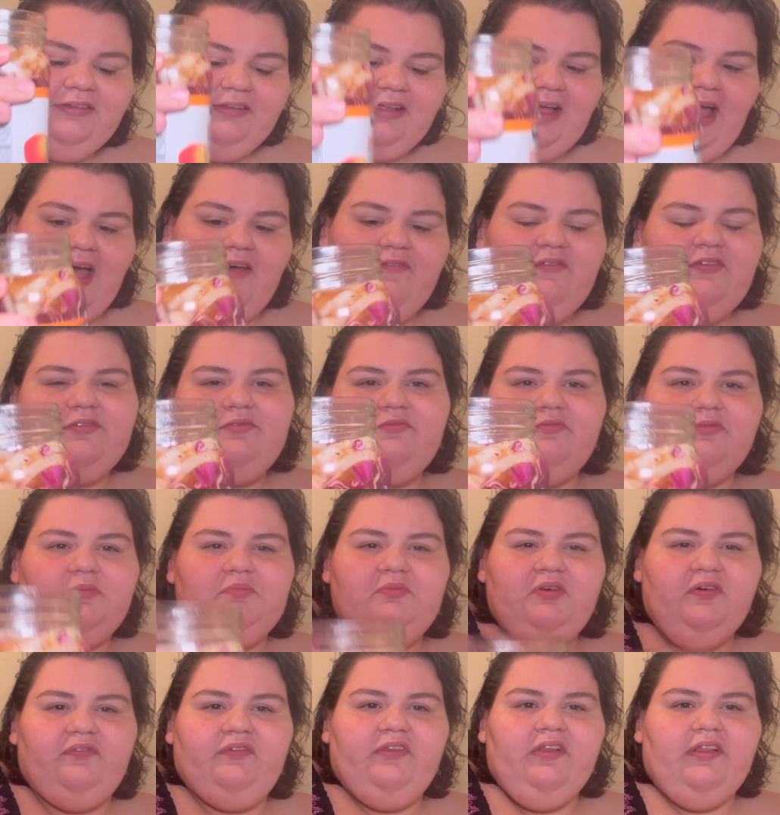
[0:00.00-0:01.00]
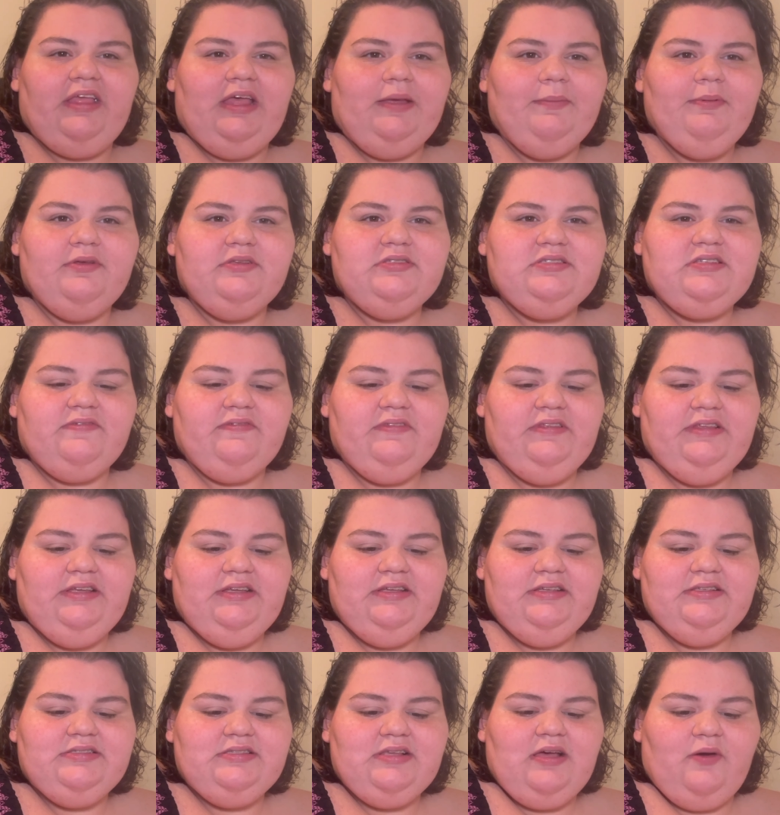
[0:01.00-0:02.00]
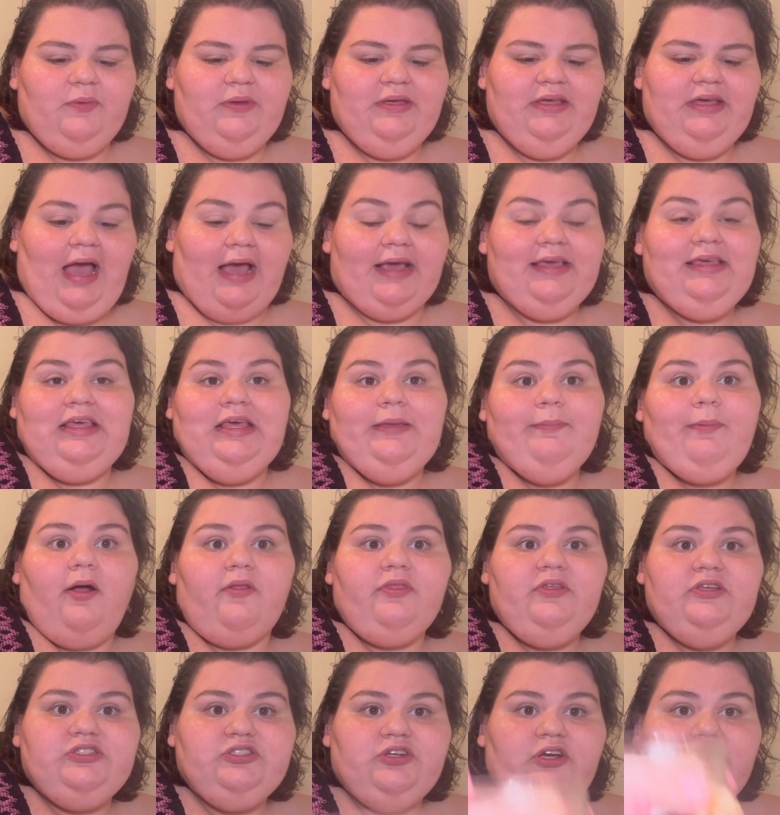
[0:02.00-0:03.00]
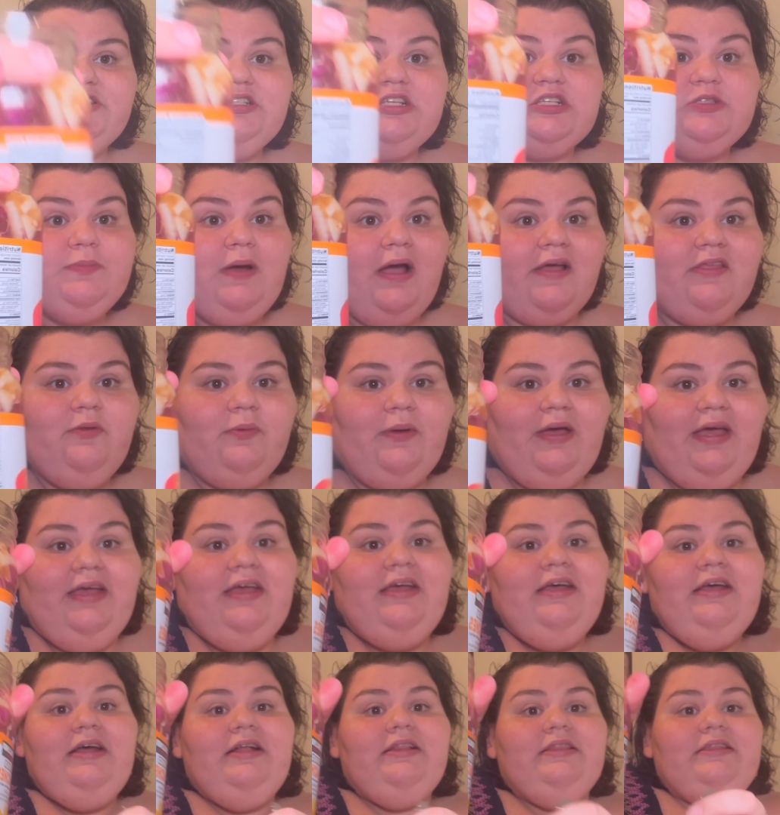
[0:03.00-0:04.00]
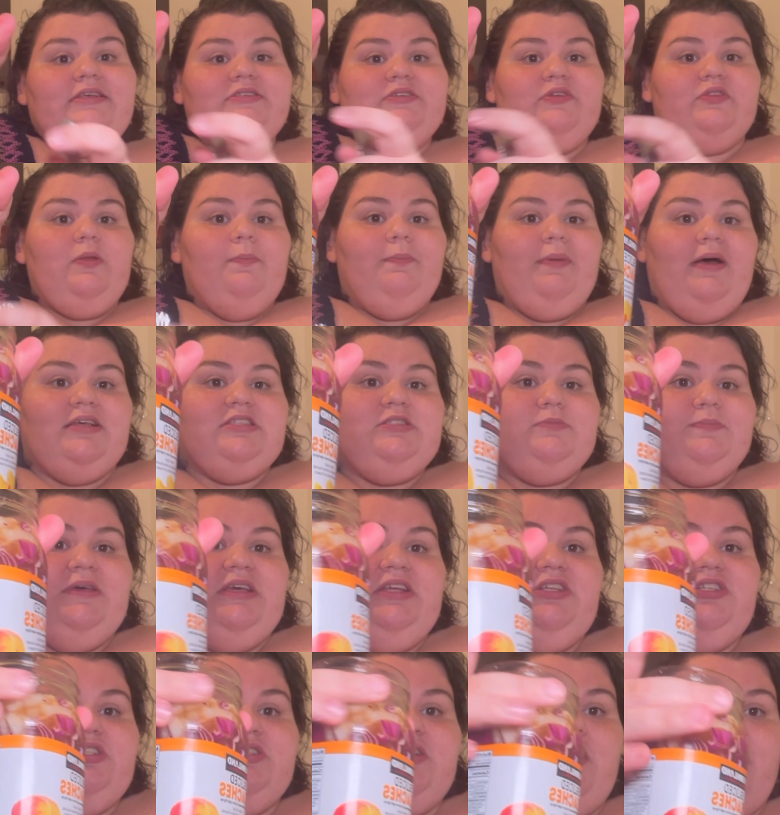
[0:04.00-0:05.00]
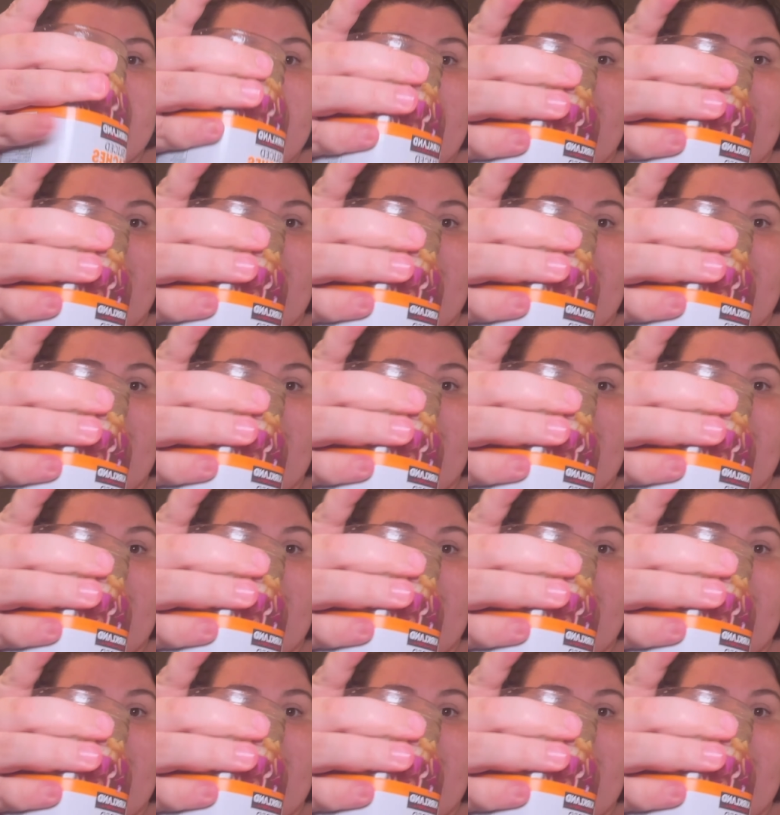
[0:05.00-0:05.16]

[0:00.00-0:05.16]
I haven't removed the labels of these. We I keep all these jars because, by the way, these are the best peaches on